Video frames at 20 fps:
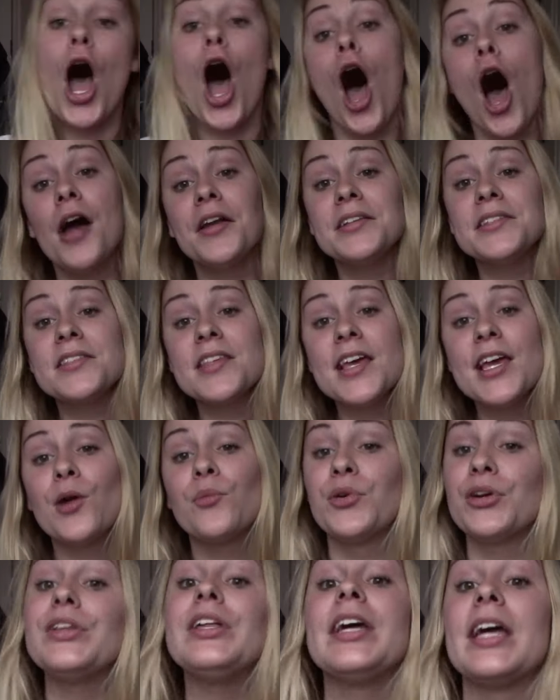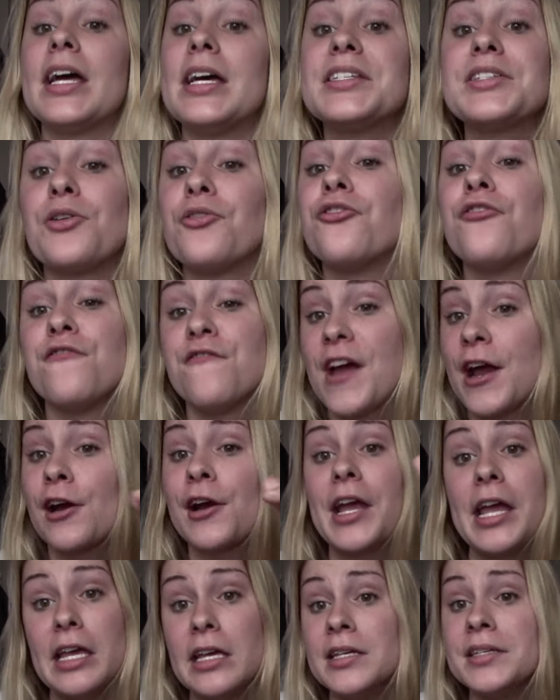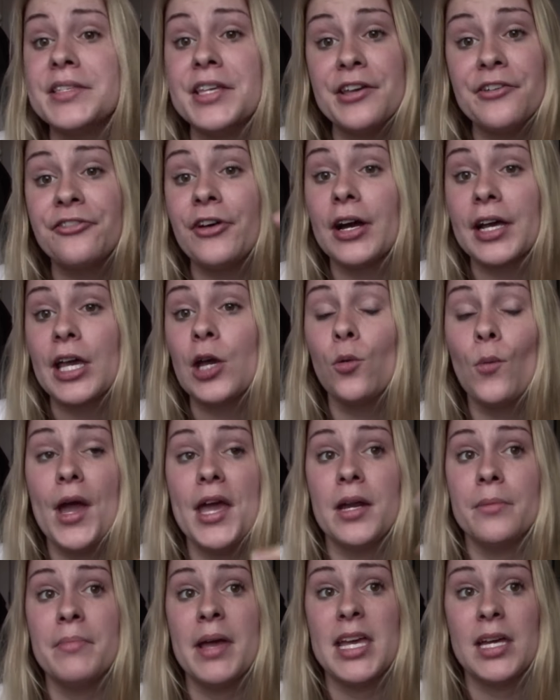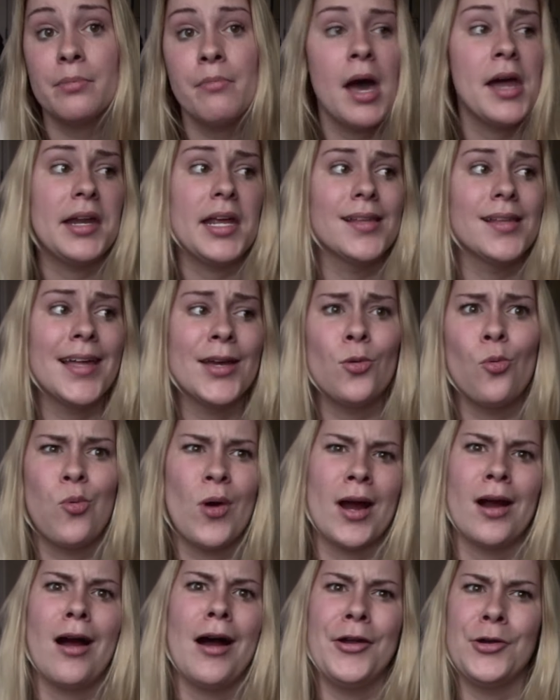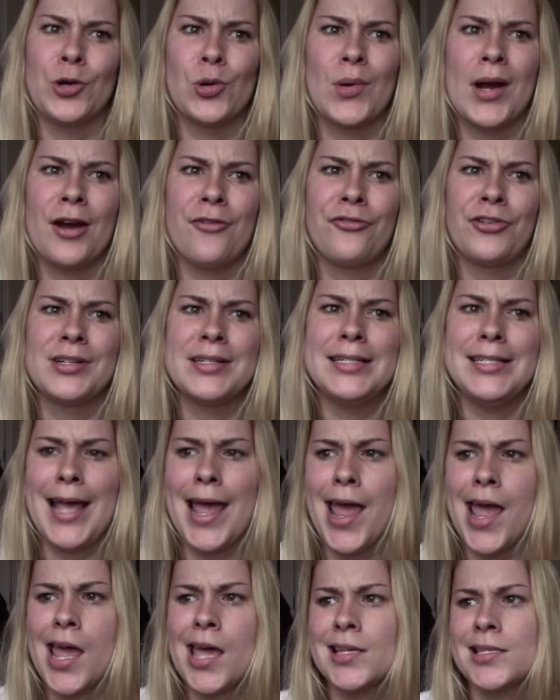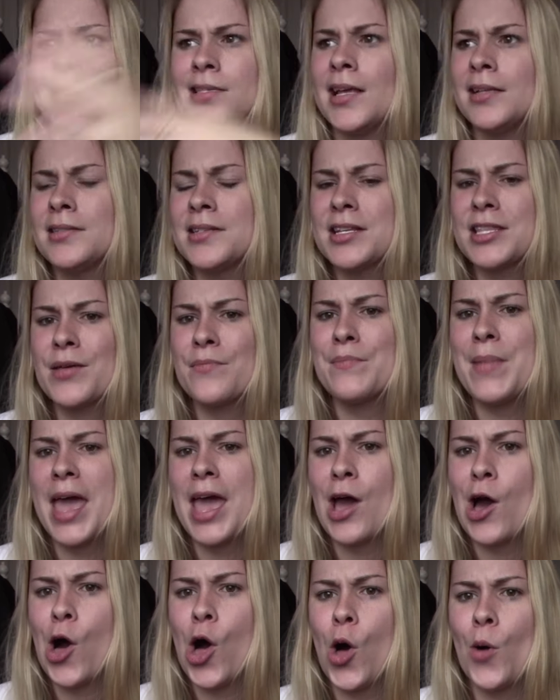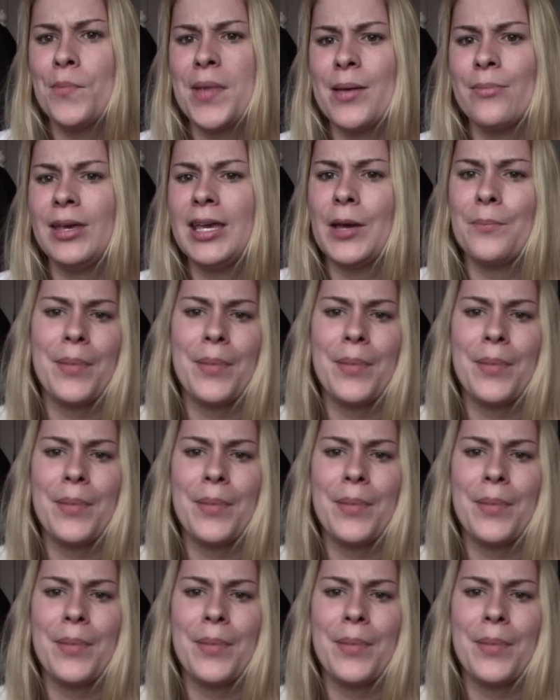Honestly, it really is a very easy fucking way to make money. Like, wear underwear for a day, send it in the mail, maybe get